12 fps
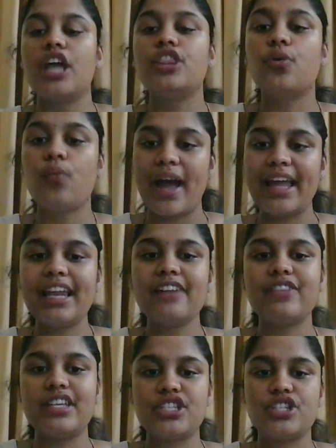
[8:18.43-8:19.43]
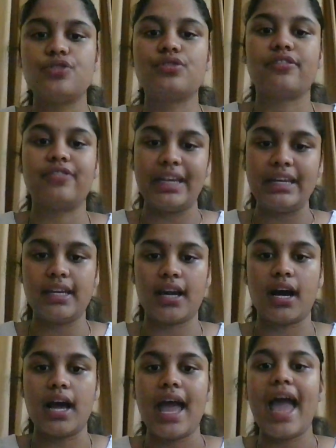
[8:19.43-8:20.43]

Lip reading: the Wildlife Institute of India,